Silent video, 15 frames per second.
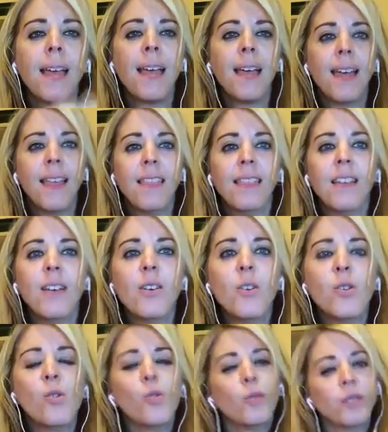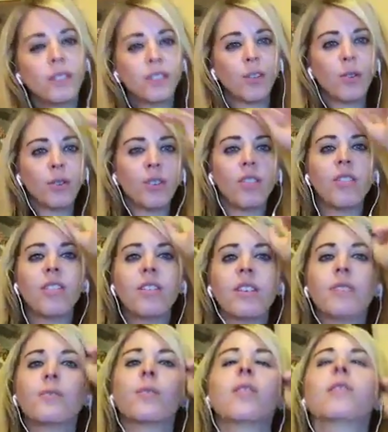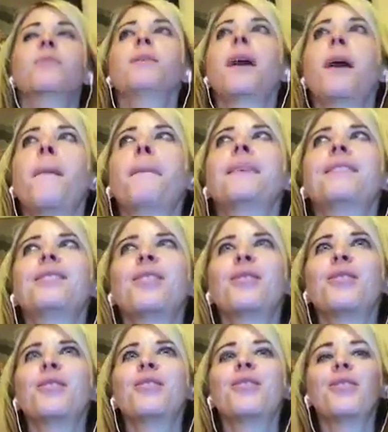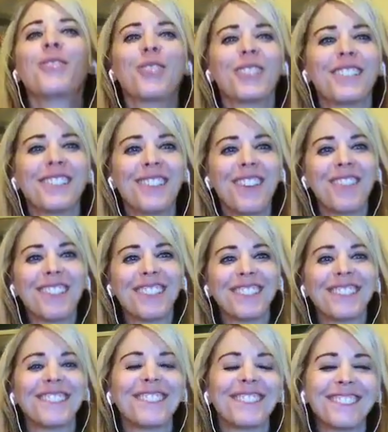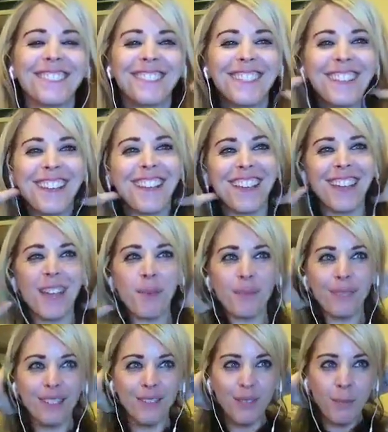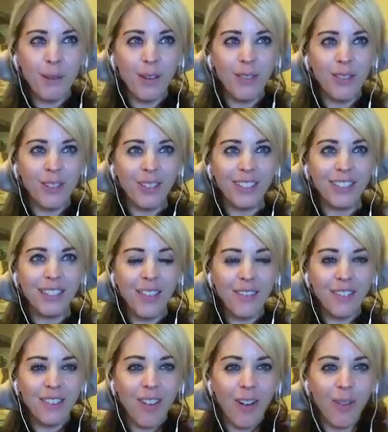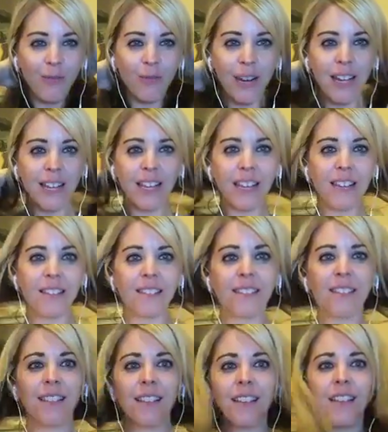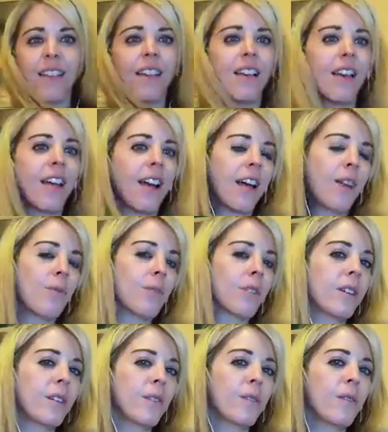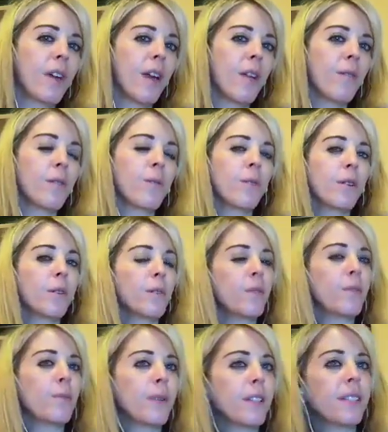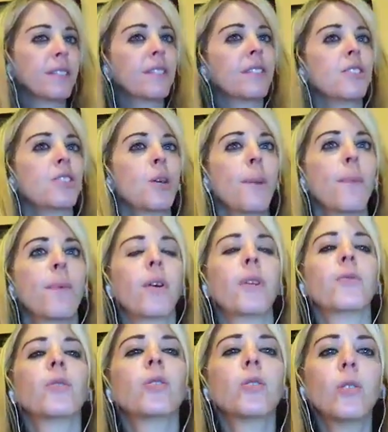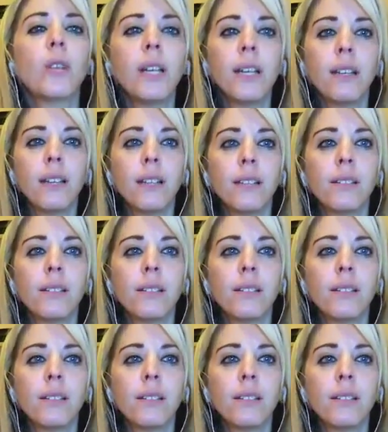Hello, what's going on? Welcome to episode 37. Can't believe I'm on 37 already. I will give everyone a few minutes to jump on real quick.